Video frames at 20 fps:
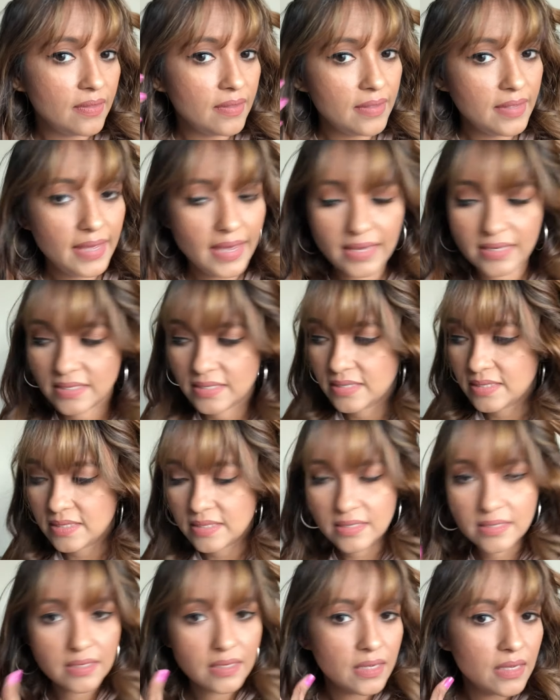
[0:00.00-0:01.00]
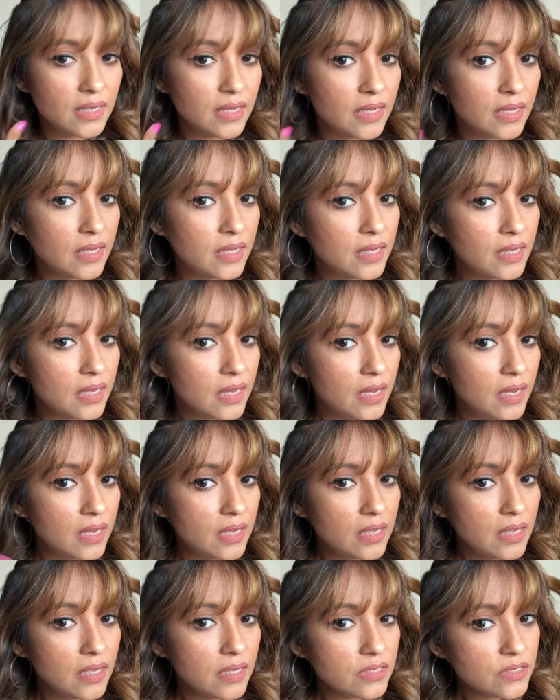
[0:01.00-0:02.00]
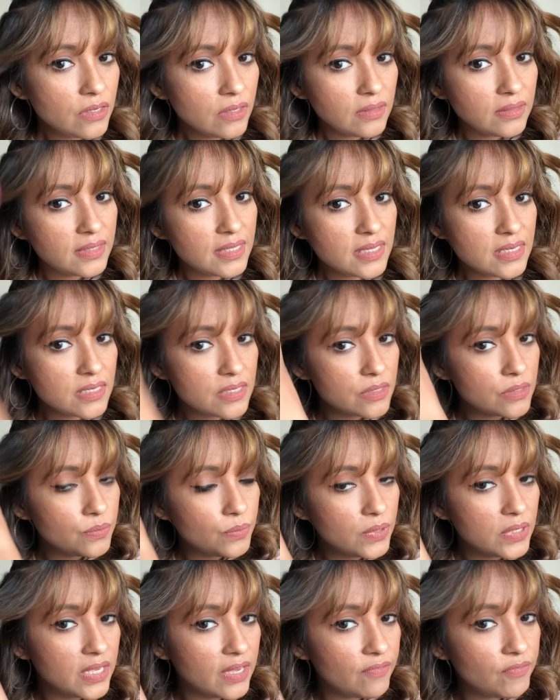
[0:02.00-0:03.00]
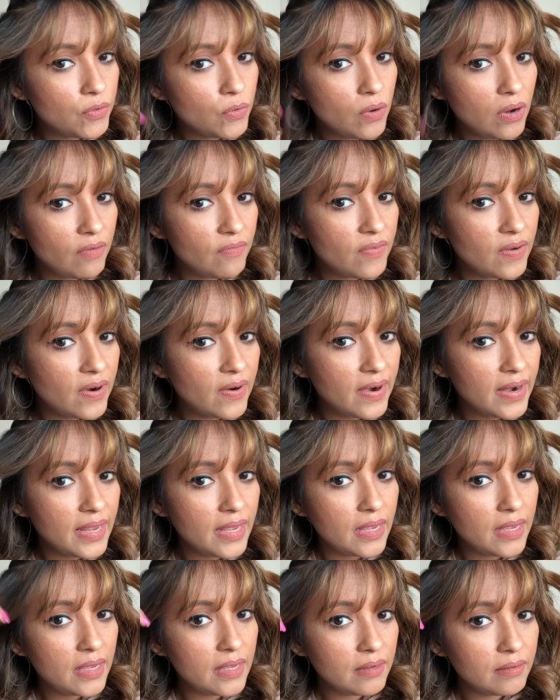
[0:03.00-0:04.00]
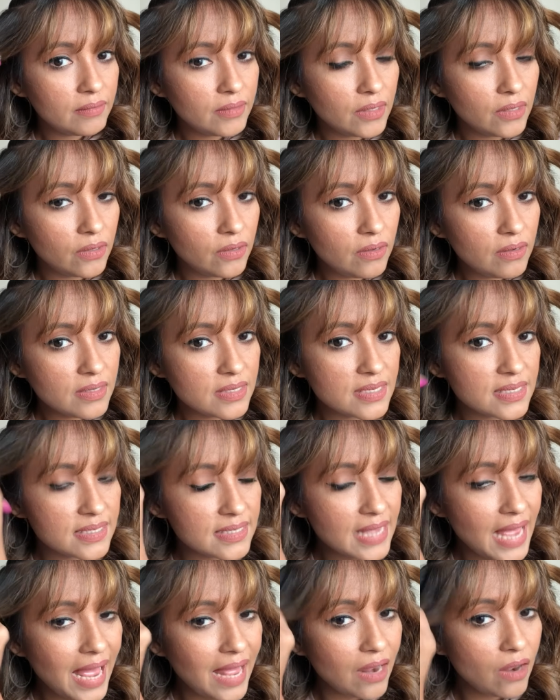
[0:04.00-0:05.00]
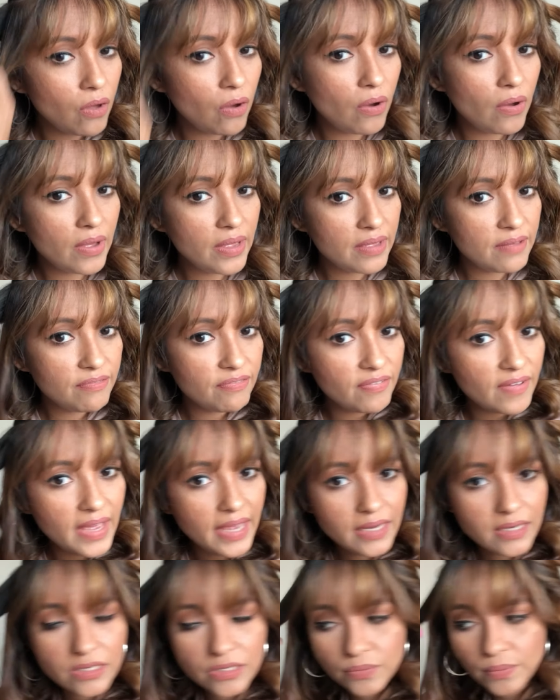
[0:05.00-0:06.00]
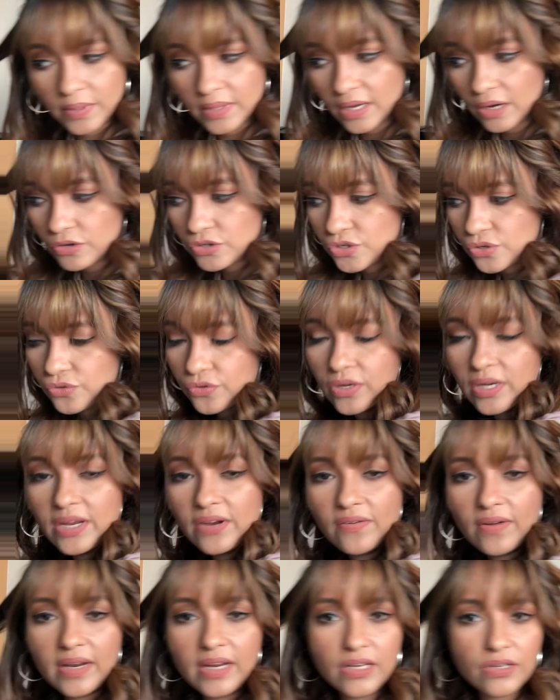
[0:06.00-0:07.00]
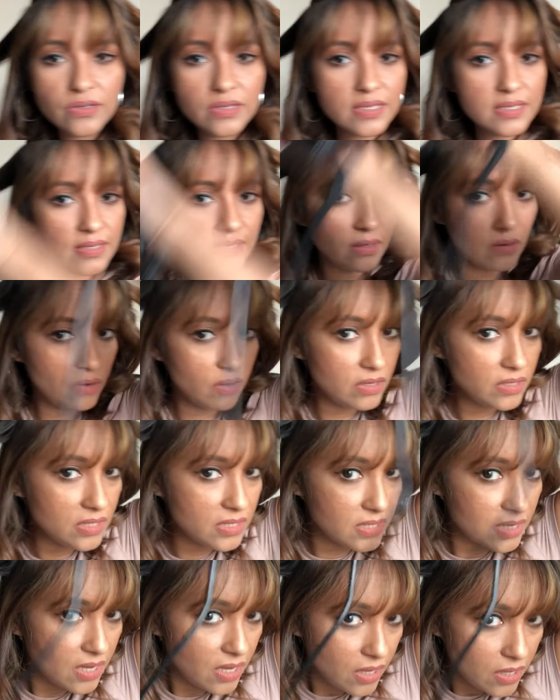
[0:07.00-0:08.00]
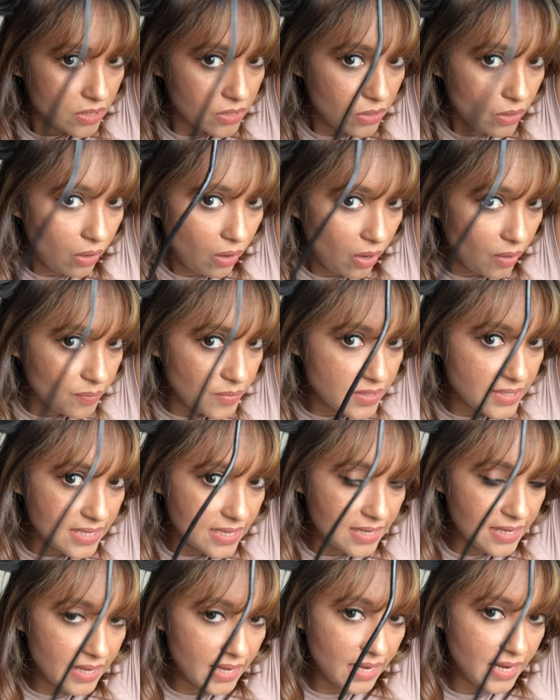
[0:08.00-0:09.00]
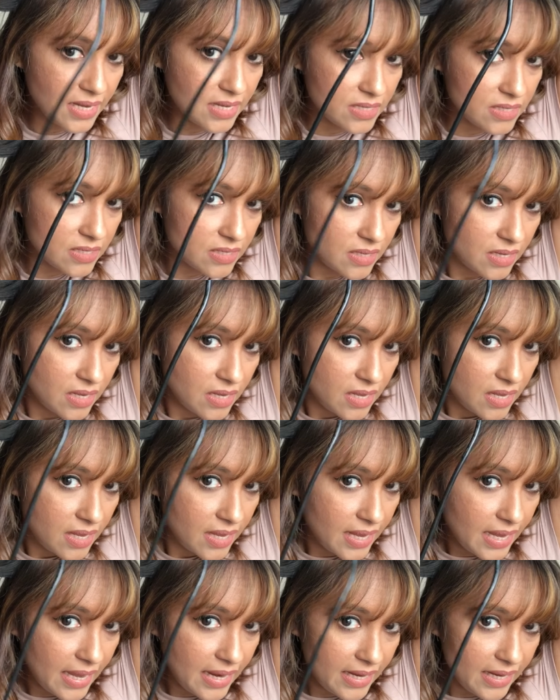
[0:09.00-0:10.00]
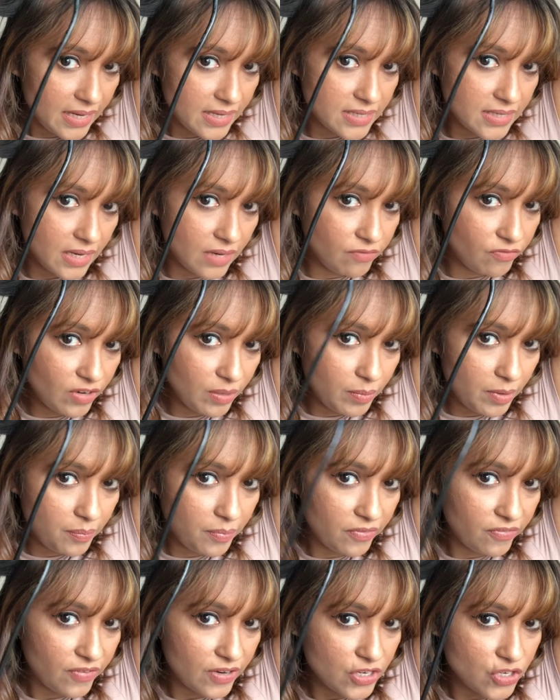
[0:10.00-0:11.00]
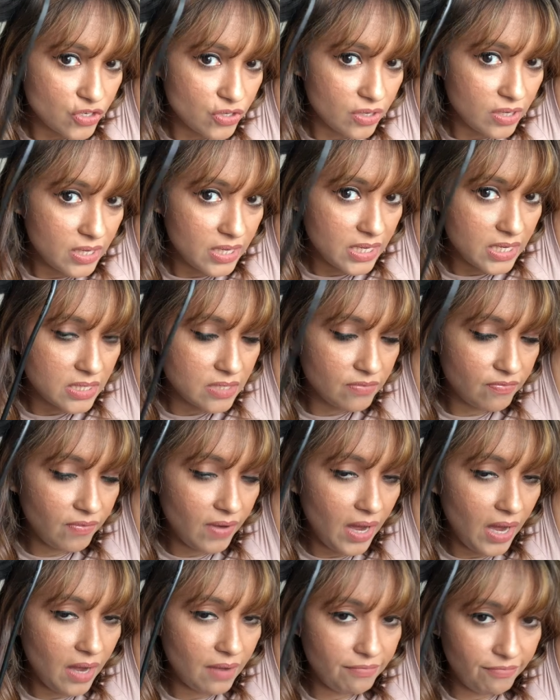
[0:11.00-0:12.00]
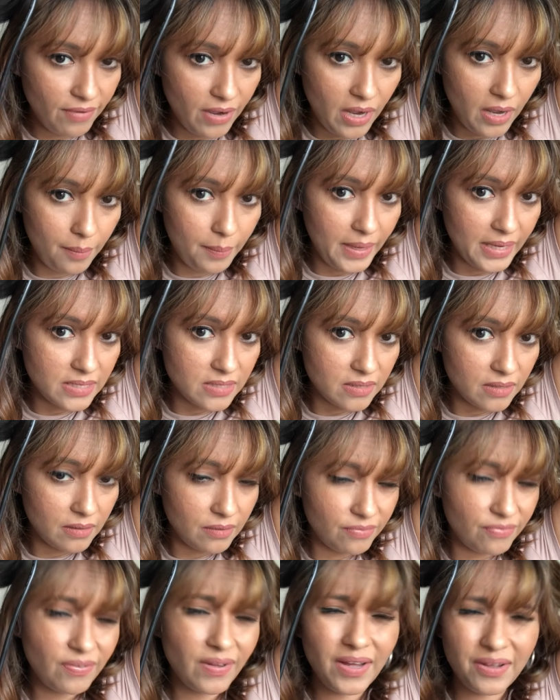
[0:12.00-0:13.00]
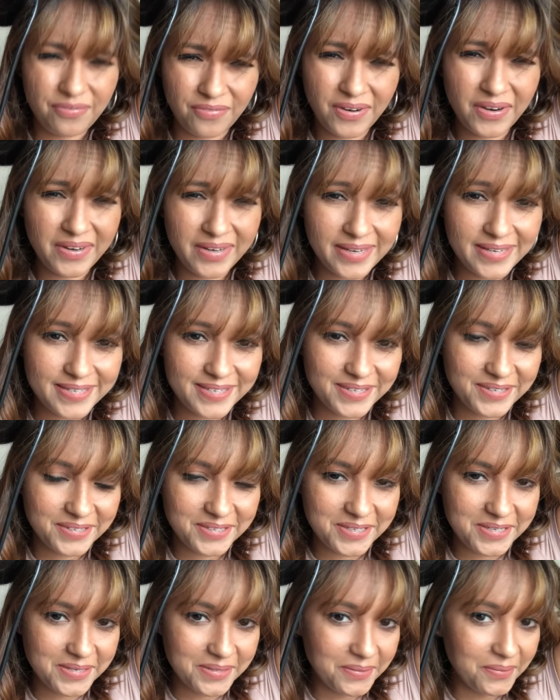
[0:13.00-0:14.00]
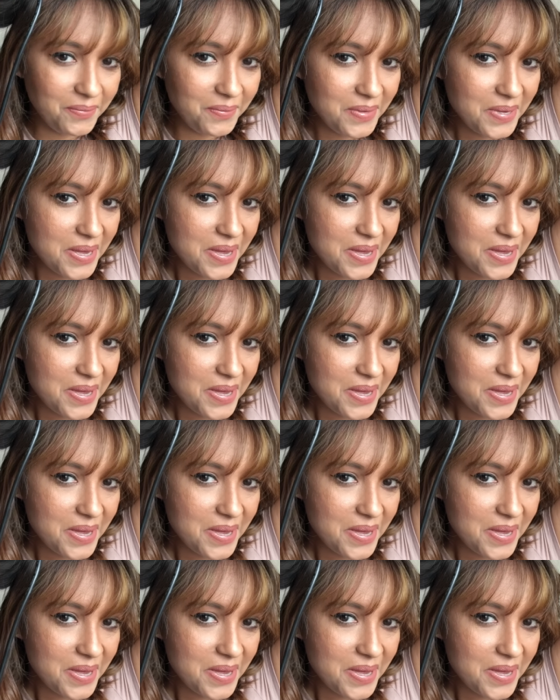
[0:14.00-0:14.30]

Yes. So this would give you a very, you know, salon effect without you really running to the salons. Though obviously, guys, getting it done from a professional is far better, far easier too.